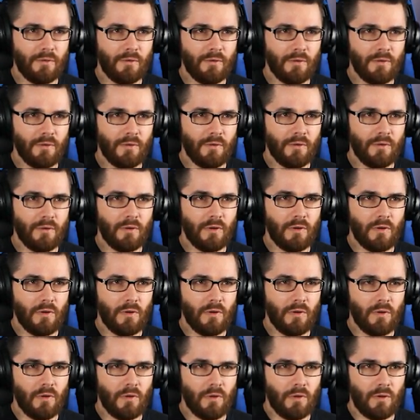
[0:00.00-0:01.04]

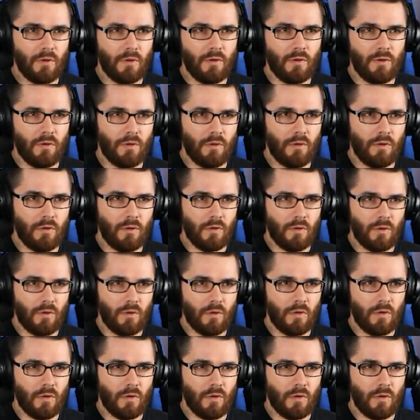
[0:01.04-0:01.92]
No one is speaking in this clip.